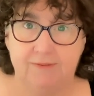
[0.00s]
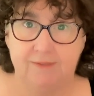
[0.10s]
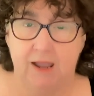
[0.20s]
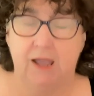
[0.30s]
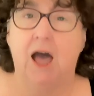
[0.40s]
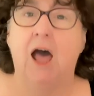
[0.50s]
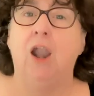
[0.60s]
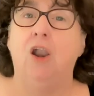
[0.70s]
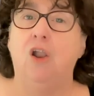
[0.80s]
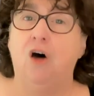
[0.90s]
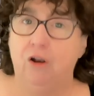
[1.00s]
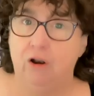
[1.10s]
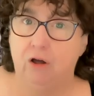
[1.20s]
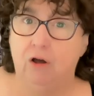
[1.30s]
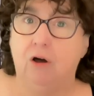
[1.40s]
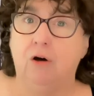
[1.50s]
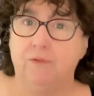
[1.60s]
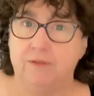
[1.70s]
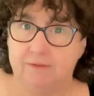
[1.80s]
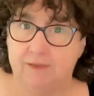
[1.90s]
sunk a lot
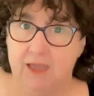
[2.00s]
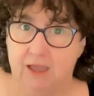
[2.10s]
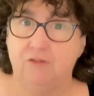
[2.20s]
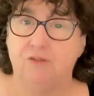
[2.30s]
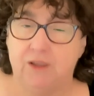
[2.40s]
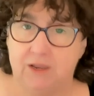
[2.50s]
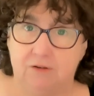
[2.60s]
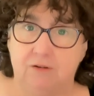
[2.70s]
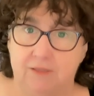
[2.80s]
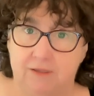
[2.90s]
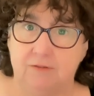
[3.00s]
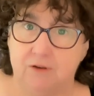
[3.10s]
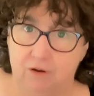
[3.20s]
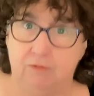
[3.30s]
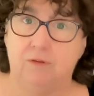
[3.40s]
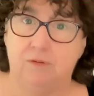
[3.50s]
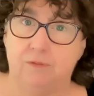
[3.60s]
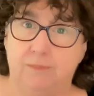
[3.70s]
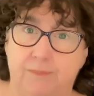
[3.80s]
of its cash into these notes.